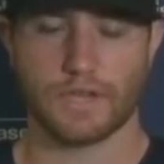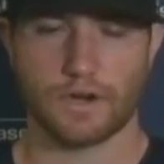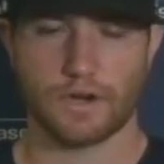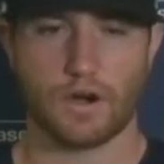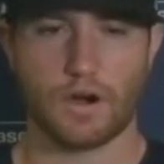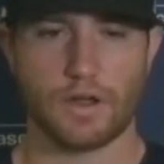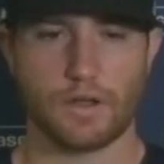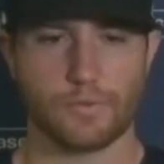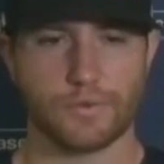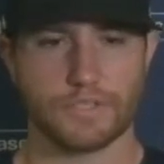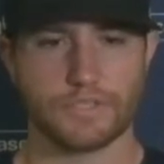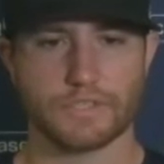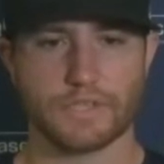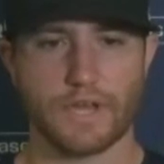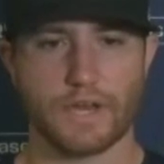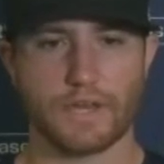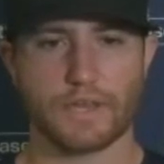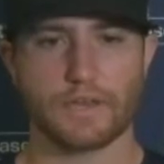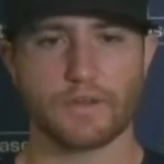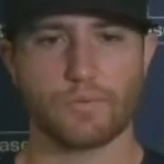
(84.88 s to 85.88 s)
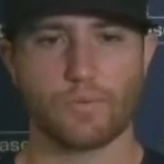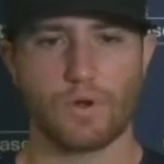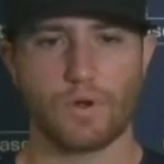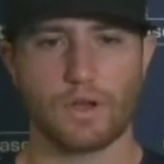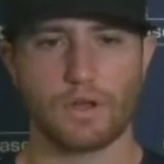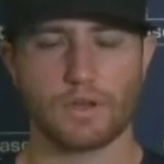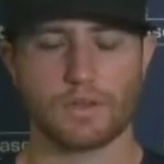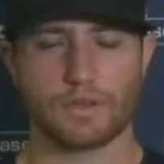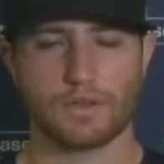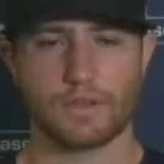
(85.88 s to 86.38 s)
right, we just got to get one. And
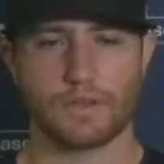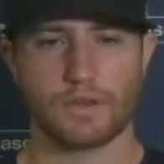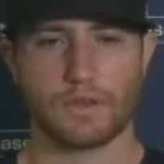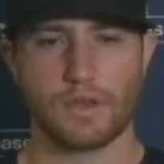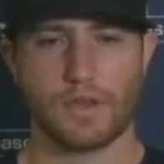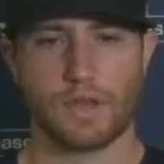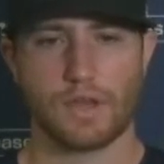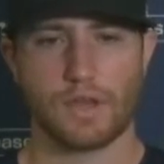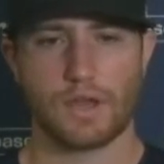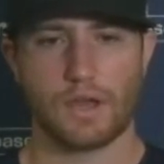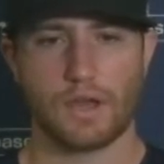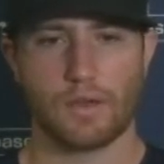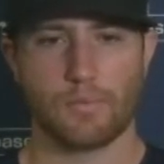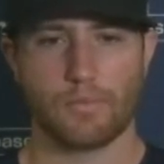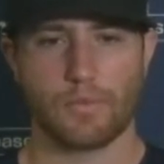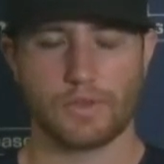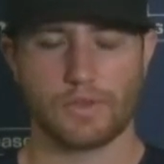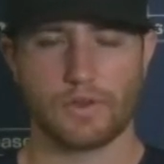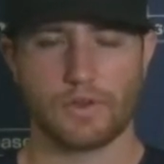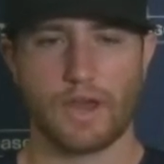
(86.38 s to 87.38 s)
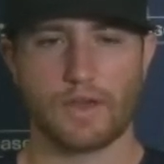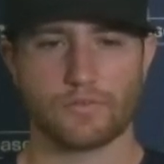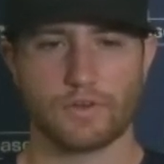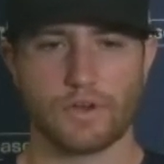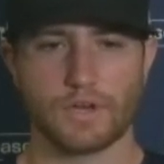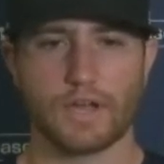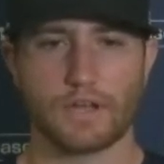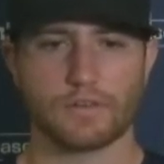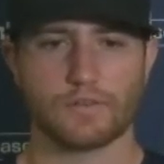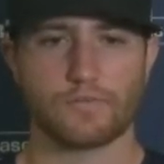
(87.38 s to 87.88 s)
then, um, you know, after I
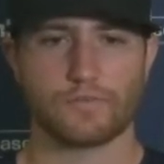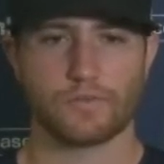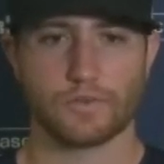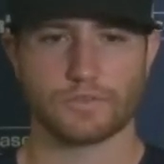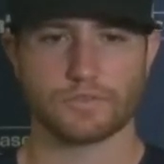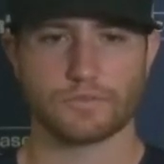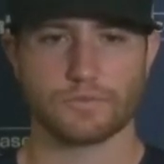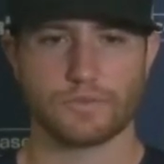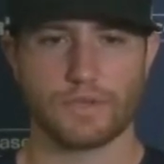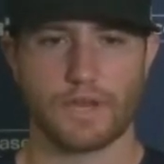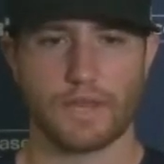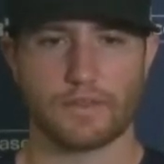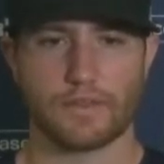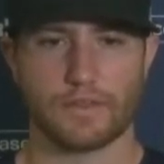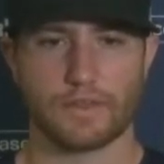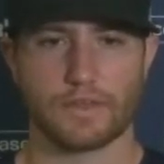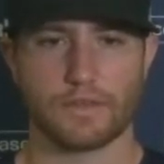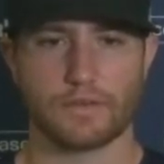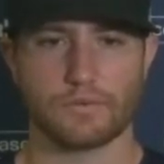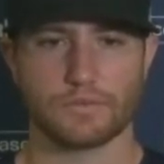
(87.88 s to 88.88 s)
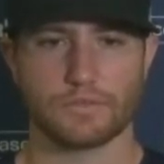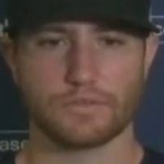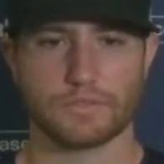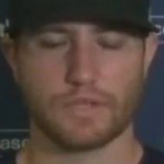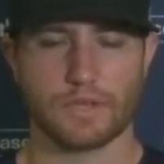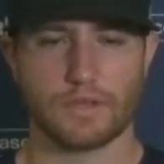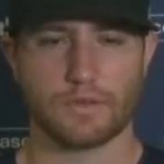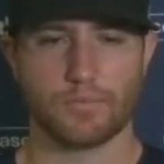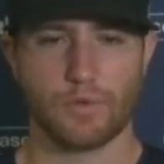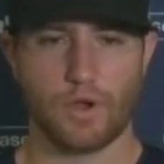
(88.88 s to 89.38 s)
got the first one, I think it was
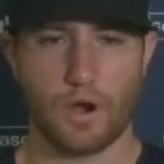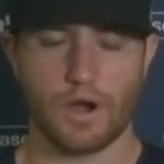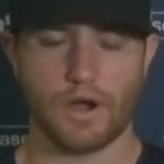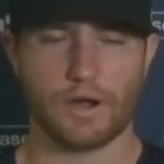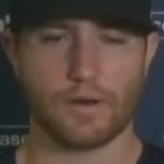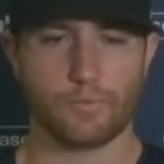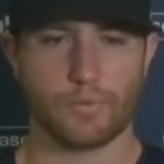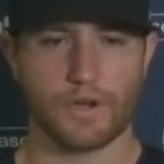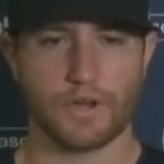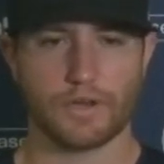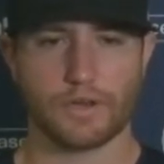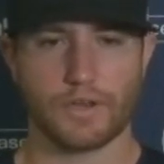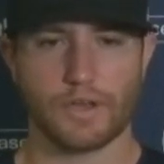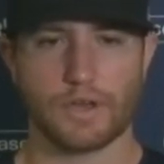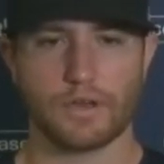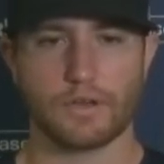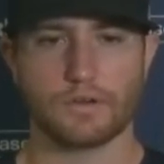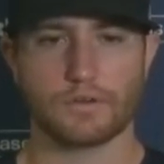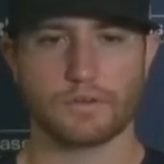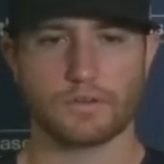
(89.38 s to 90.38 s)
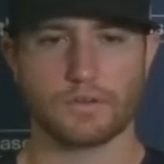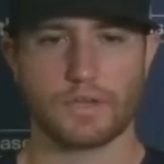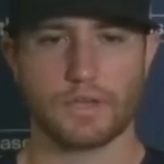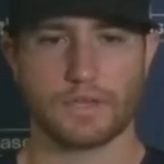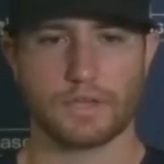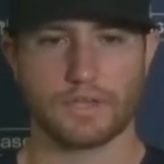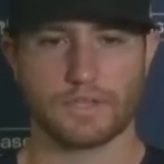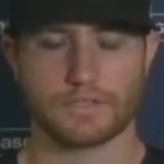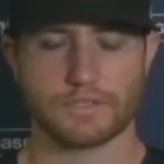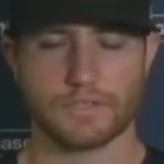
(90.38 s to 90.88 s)
um, all right. I'm ready to go, and, and
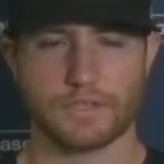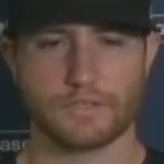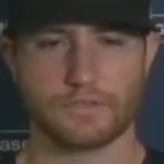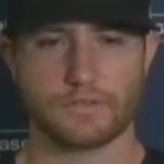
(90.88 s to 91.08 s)
let's get into